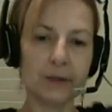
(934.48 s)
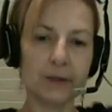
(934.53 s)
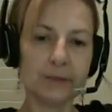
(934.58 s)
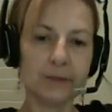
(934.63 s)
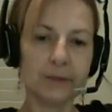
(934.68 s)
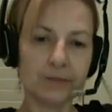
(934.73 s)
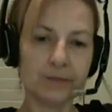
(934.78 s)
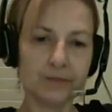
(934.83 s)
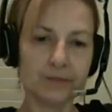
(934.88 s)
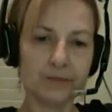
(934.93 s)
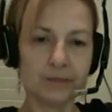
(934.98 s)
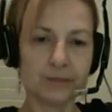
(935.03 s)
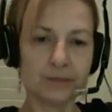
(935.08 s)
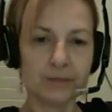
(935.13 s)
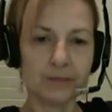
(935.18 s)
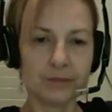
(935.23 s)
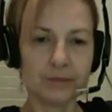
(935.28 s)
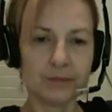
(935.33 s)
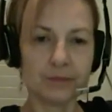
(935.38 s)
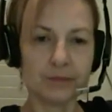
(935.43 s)

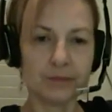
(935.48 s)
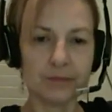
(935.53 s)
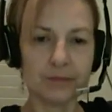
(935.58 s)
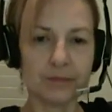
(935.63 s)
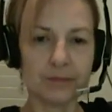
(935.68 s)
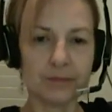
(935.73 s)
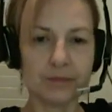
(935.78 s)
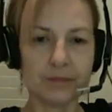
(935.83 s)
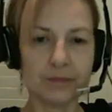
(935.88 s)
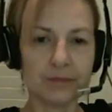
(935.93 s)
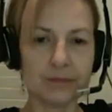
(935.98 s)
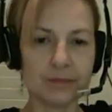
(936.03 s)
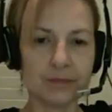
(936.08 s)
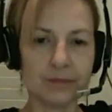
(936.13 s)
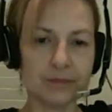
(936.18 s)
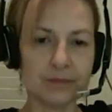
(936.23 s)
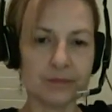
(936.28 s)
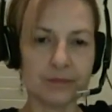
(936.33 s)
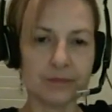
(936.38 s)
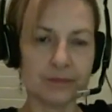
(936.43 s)

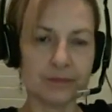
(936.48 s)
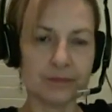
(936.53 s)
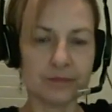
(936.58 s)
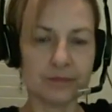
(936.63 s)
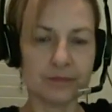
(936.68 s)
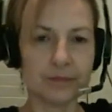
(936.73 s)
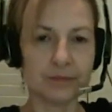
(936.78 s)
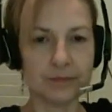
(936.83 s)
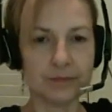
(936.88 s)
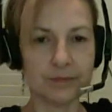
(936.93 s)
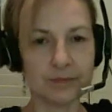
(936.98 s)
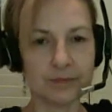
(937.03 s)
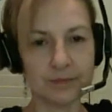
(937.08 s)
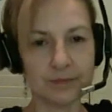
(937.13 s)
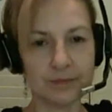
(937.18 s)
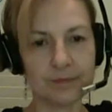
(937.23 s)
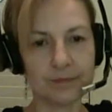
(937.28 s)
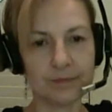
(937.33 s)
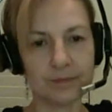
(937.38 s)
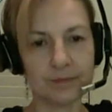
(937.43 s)

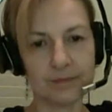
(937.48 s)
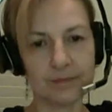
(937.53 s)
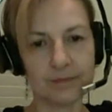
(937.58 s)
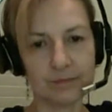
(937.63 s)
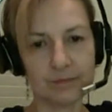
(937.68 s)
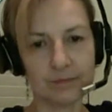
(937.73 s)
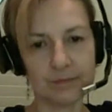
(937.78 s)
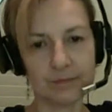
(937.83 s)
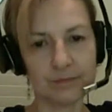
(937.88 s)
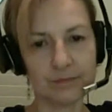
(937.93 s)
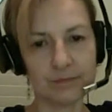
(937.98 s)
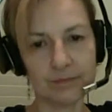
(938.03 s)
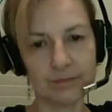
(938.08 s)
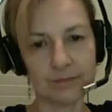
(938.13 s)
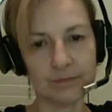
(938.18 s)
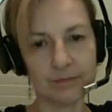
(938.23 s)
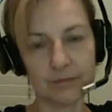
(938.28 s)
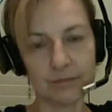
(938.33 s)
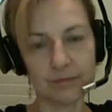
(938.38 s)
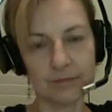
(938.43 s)

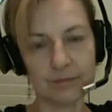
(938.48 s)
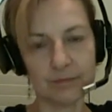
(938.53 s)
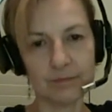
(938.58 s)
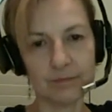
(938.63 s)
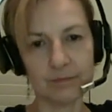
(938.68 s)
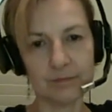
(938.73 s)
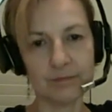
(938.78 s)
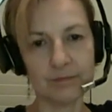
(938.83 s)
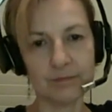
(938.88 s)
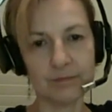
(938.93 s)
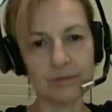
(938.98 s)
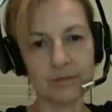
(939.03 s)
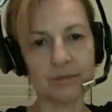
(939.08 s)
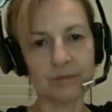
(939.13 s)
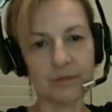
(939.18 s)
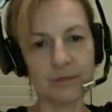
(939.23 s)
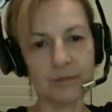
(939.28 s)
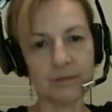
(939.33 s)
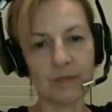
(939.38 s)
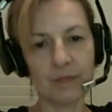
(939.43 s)

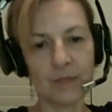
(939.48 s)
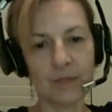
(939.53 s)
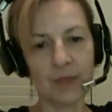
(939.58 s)
[no speech]